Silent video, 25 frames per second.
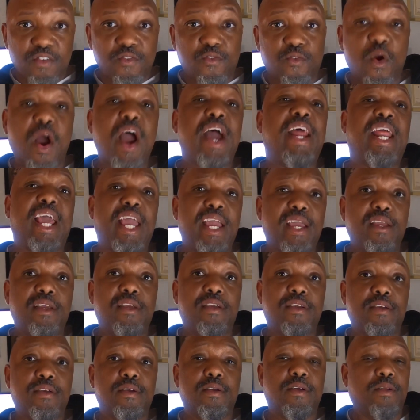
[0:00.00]
Friday,
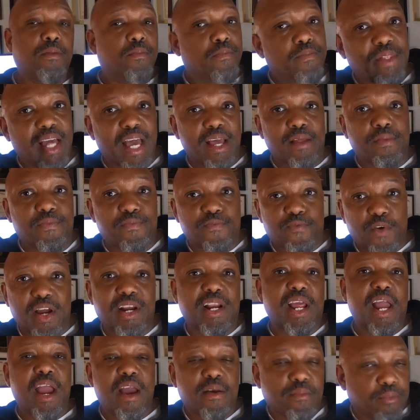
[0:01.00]
that
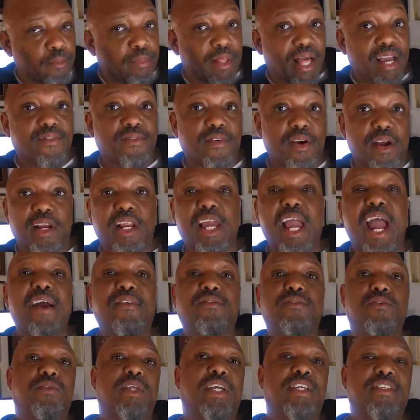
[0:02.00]
Friday, the Black Friday
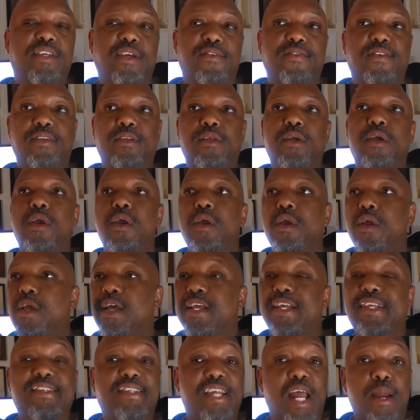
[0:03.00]
after Thanksgiving,
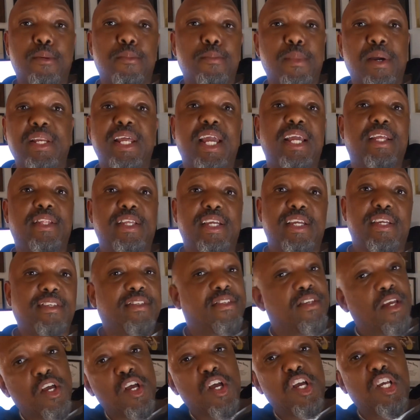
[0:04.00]
Cyber Monday at
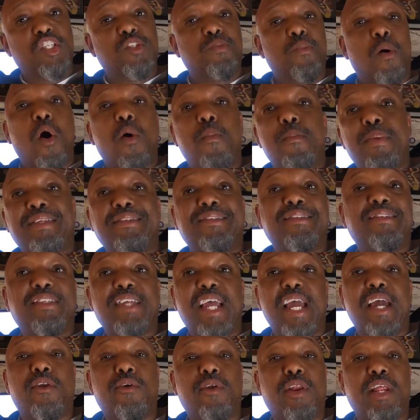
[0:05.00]
least, Small Business
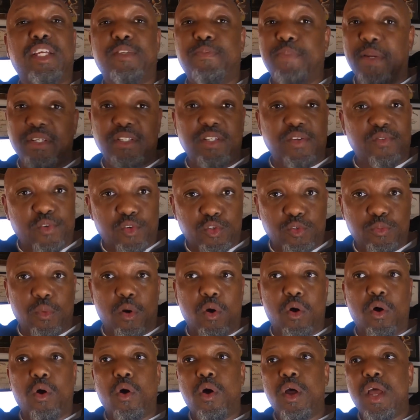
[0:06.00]
Saturday, especially if you're
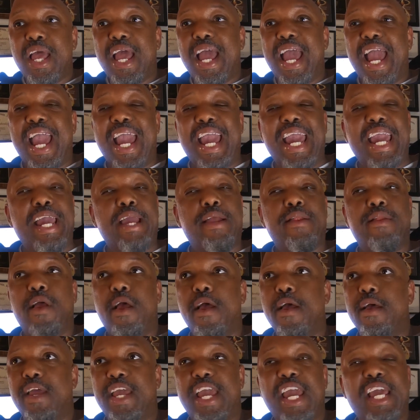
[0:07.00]
small, and
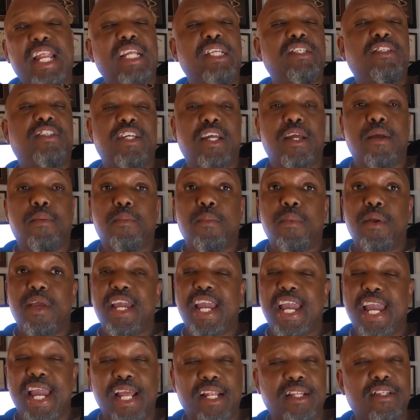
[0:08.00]
Hidden Gym,
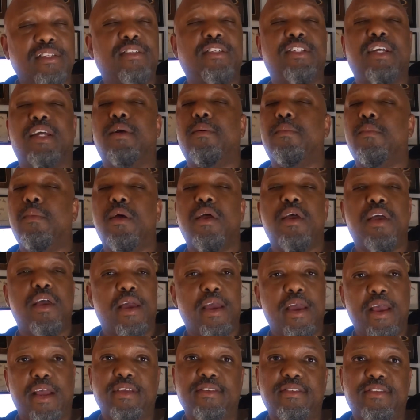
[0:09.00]
Hidden Gym
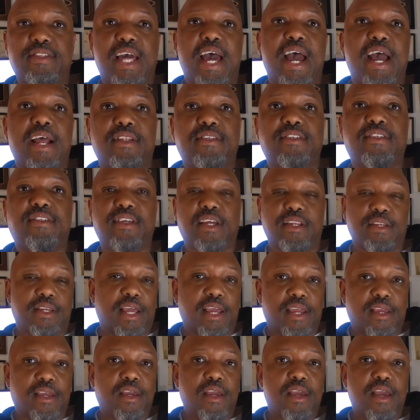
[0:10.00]
is that
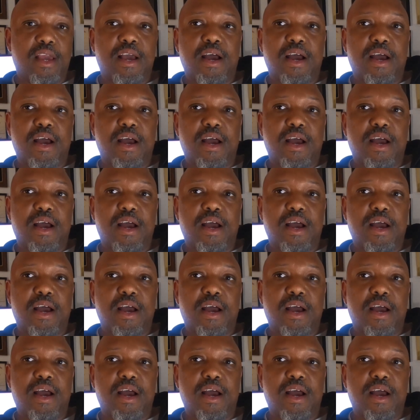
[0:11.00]
Sunday.